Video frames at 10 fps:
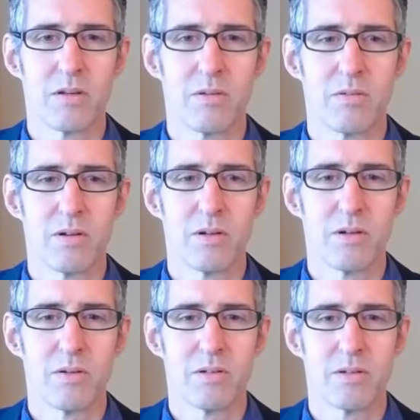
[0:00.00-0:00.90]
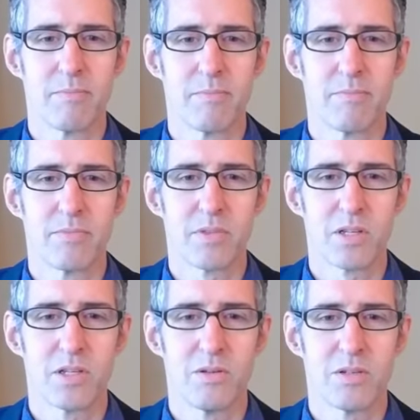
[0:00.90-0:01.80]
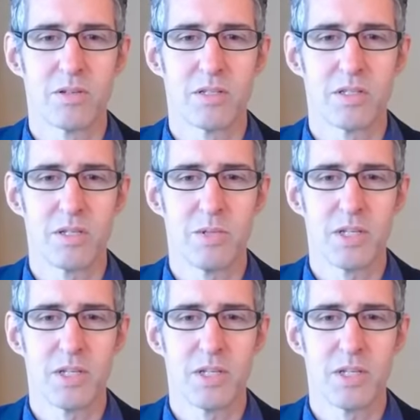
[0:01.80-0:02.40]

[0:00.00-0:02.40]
Uh-oh. Can you see me?